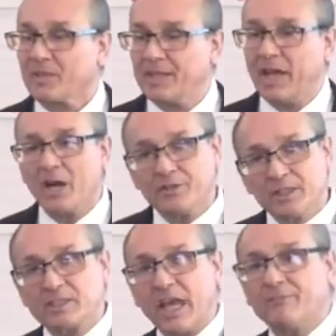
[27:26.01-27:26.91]
And out
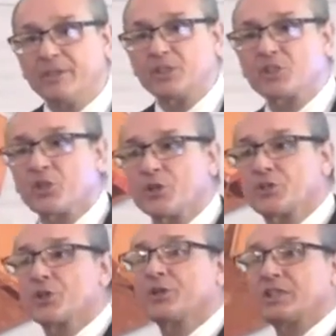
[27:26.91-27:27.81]
of this Adventist
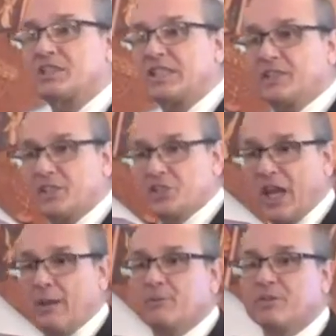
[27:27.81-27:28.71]
church, you're going to see the
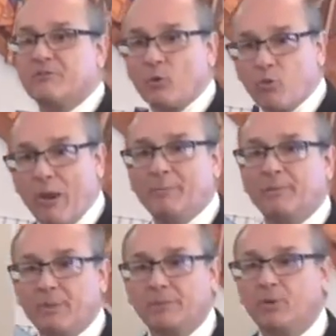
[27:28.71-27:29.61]
gems of the
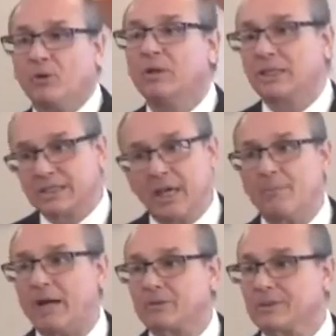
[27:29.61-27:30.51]
remnant people
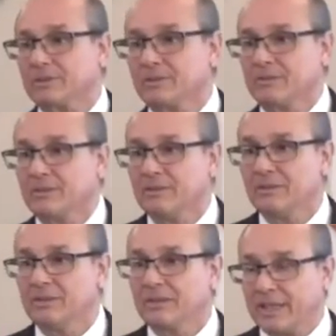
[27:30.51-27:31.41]
come out.
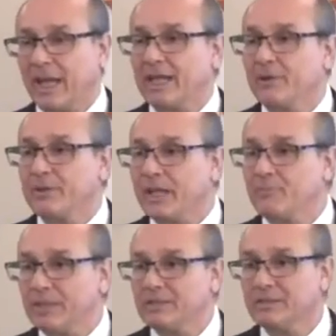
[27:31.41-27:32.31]
Can I hear an
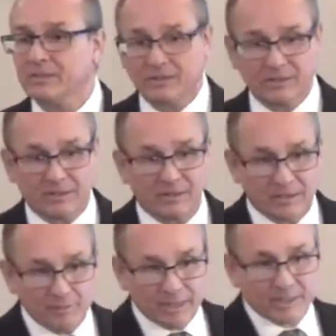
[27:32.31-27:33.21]
amen?
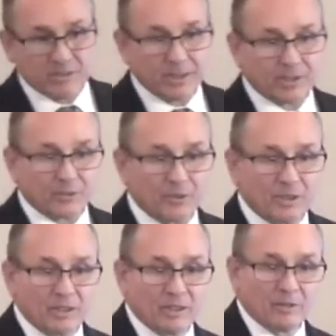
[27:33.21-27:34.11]
Let me continue.
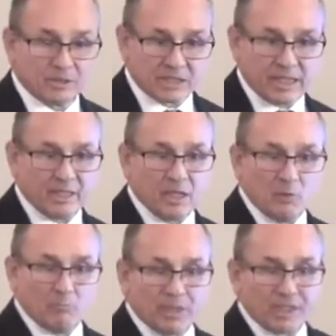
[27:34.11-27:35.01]

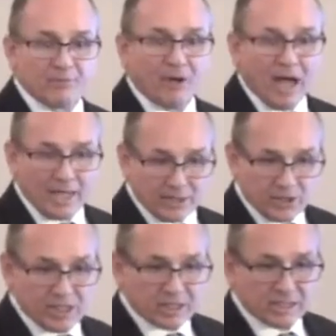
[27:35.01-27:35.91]
See, but if I,
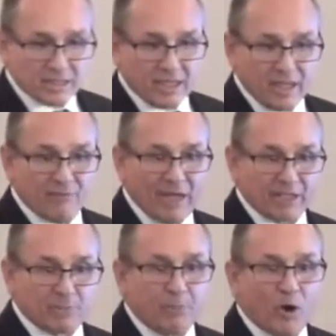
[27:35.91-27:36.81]
Jesus, if
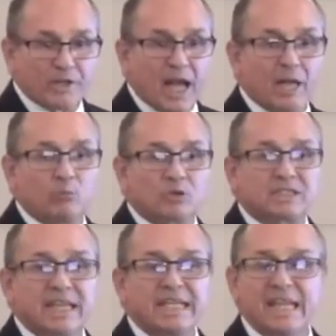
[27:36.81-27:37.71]
I depart, I will
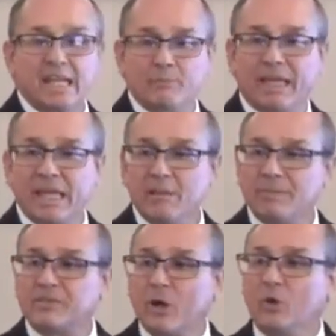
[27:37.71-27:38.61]
send him.
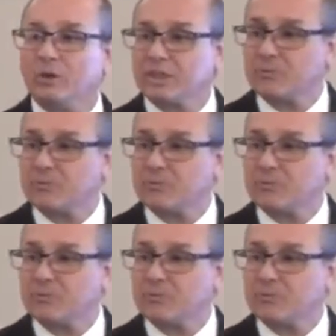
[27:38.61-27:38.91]
Him is the Holy